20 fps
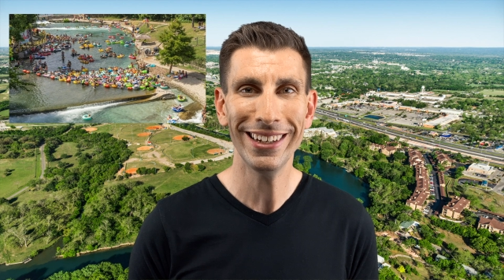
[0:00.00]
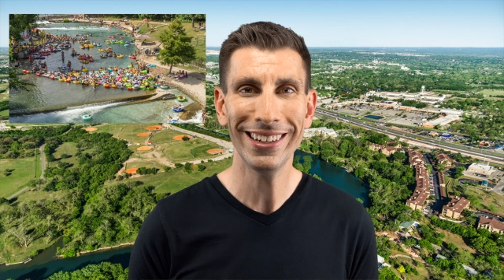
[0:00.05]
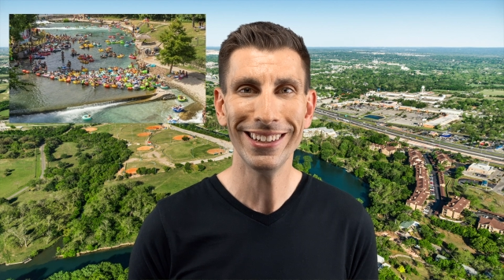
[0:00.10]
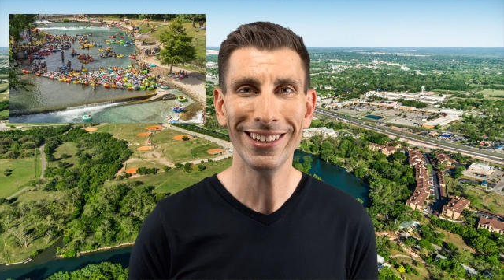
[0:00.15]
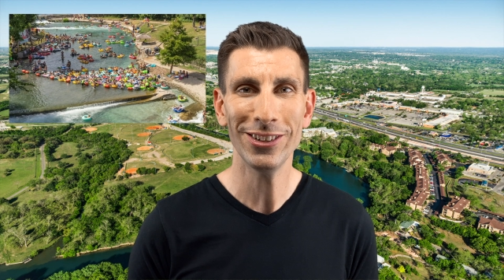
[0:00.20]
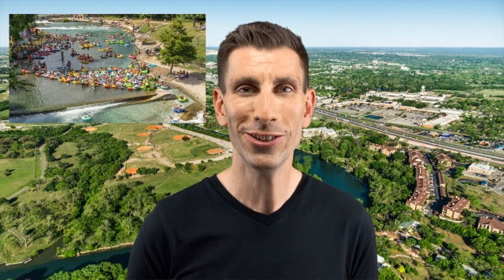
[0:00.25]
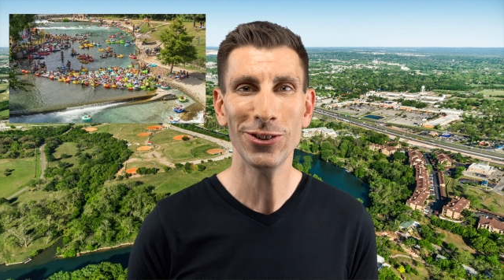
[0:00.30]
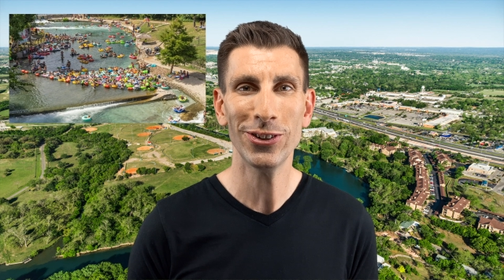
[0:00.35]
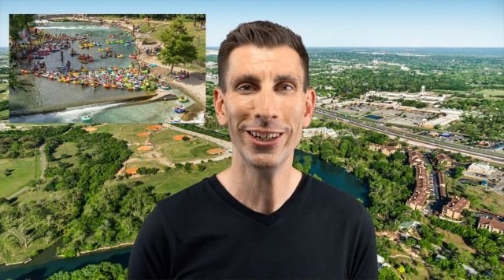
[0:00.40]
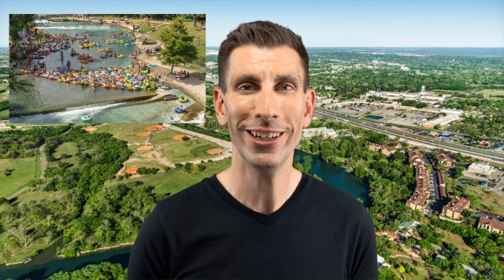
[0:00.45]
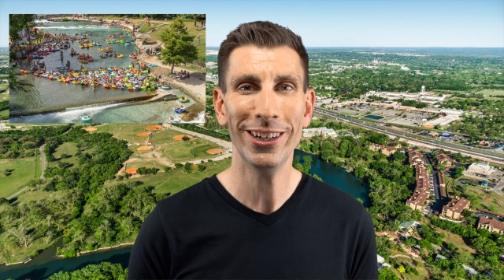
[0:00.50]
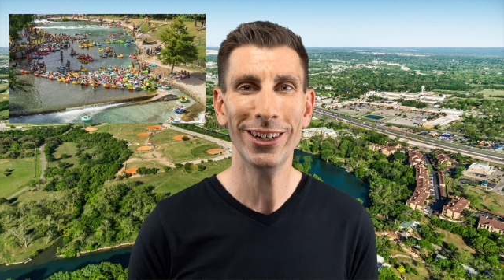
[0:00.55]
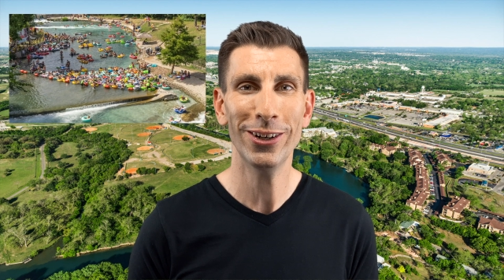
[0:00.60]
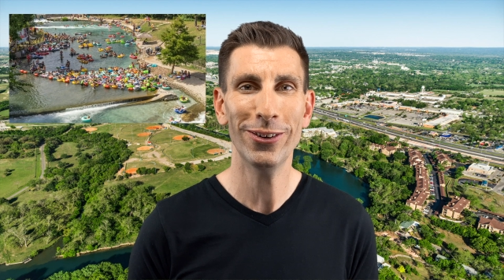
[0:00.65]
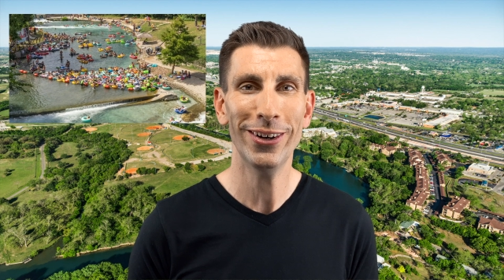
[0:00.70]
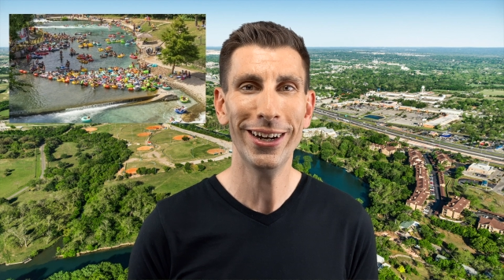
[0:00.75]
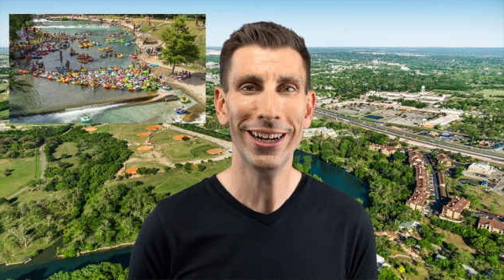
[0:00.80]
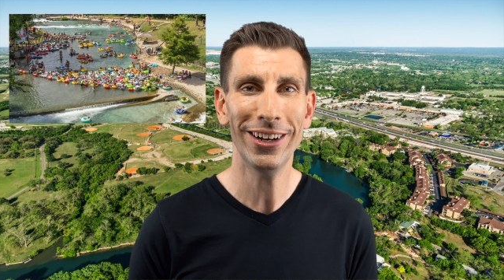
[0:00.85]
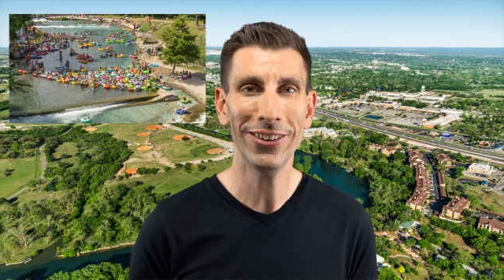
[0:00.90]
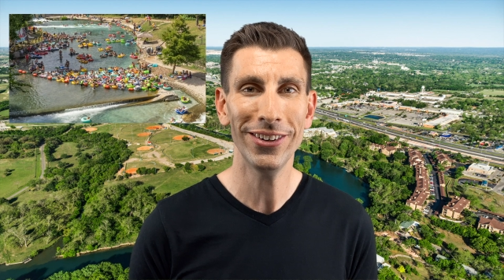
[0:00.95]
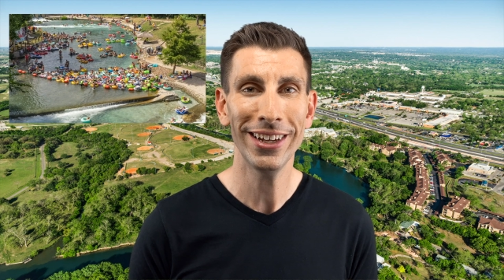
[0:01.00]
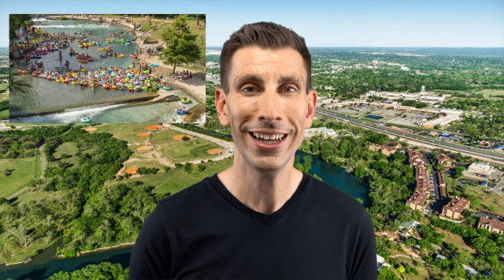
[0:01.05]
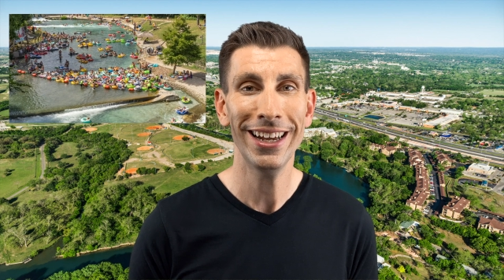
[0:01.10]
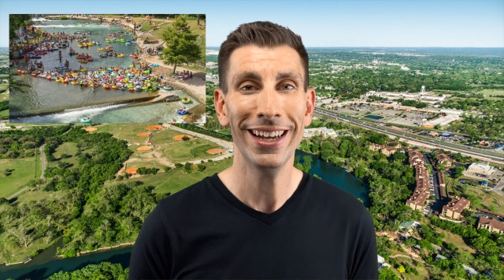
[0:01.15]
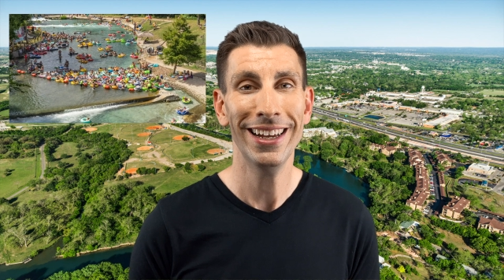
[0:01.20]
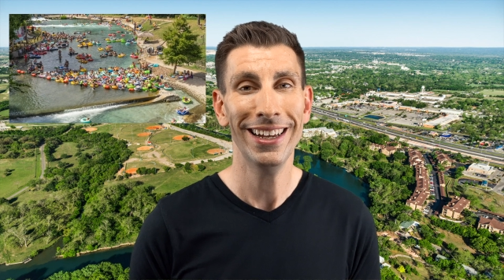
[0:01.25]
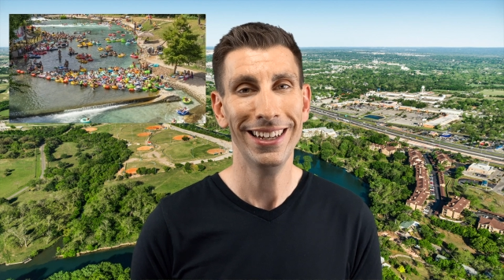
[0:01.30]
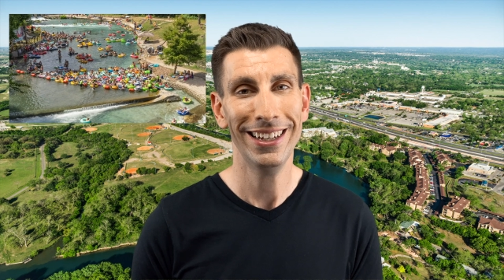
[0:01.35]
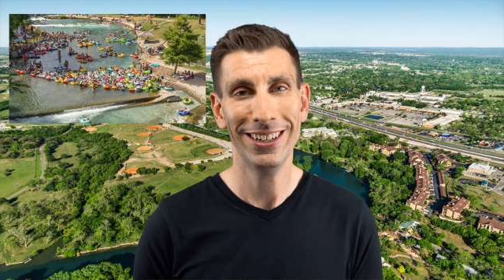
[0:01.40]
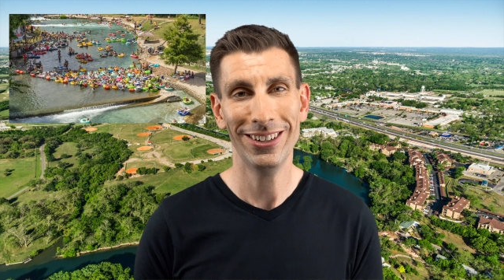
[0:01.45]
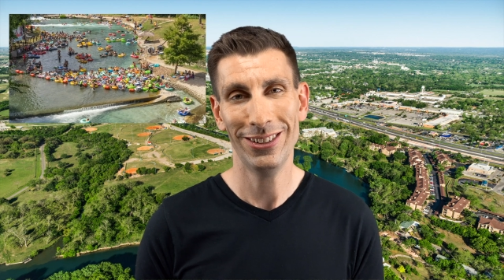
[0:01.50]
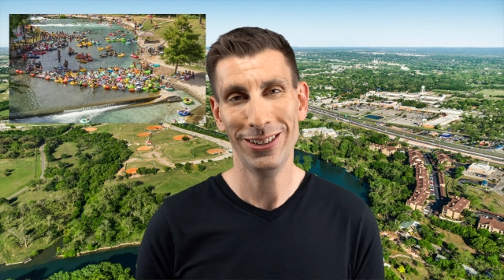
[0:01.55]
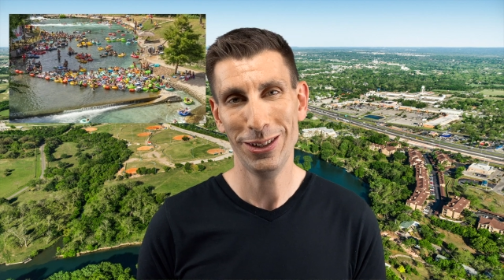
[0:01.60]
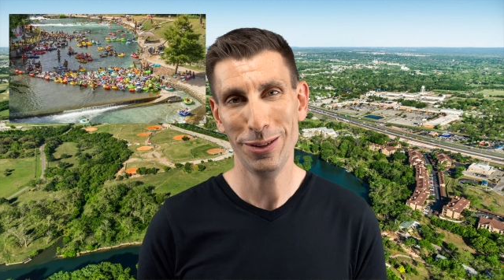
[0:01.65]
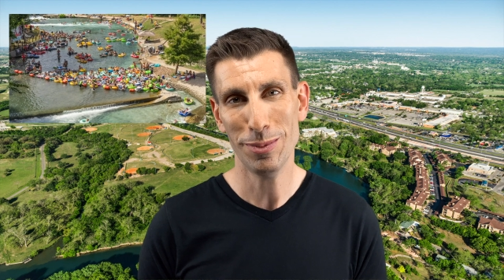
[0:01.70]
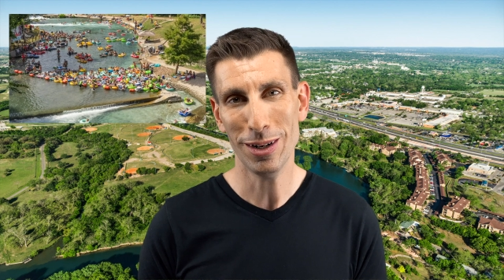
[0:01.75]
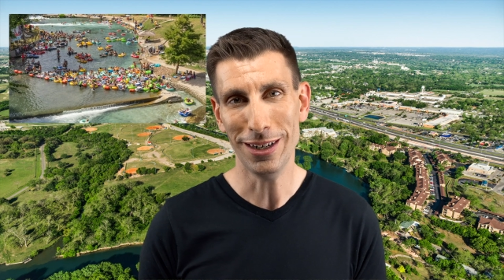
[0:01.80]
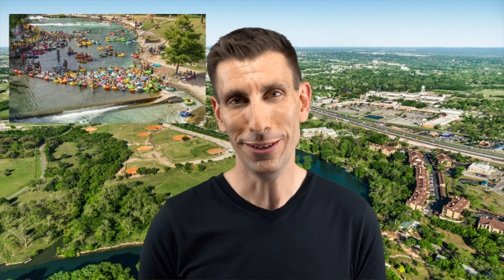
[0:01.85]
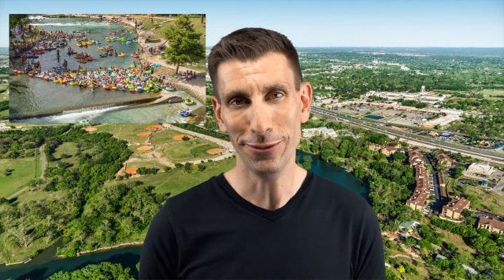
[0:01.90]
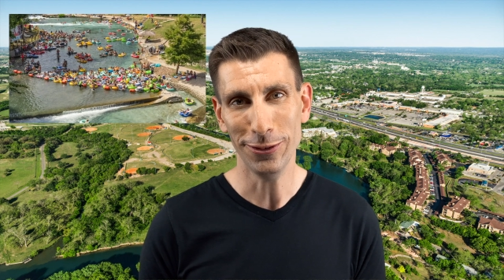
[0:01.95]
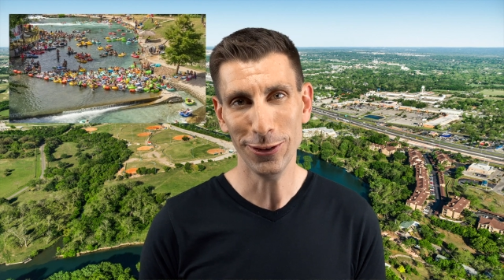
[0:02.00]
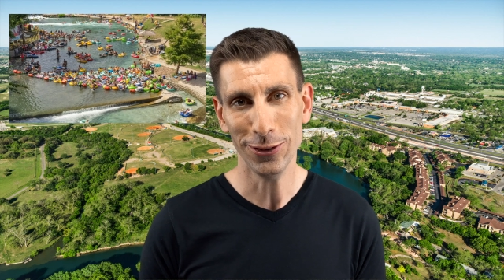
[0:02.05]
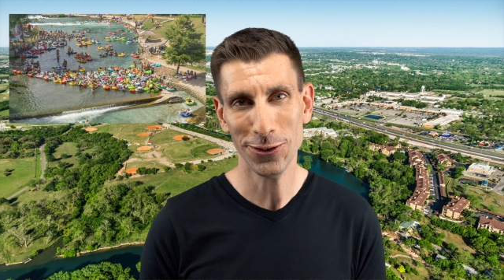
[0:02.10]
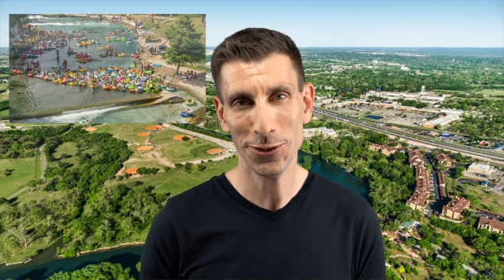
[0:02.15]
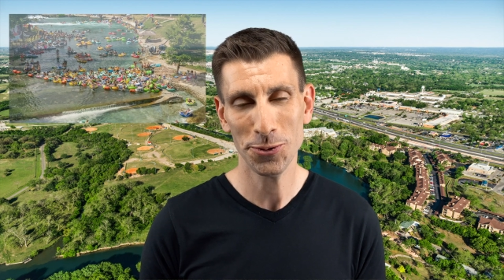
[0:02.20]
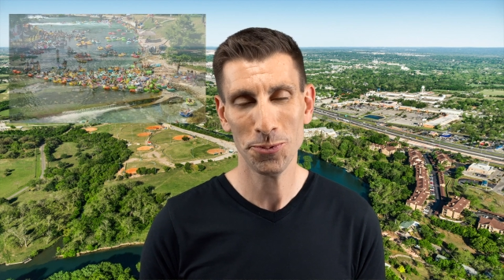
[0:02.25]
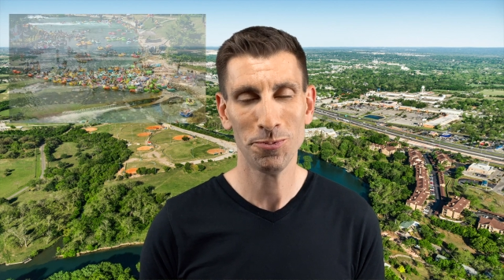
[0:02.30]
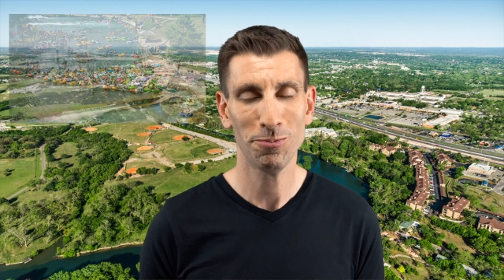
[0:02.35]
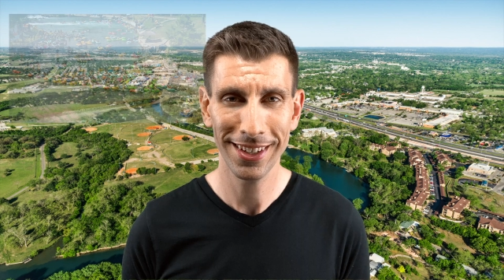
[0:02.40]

to enjoy year-round here in New Braunfels.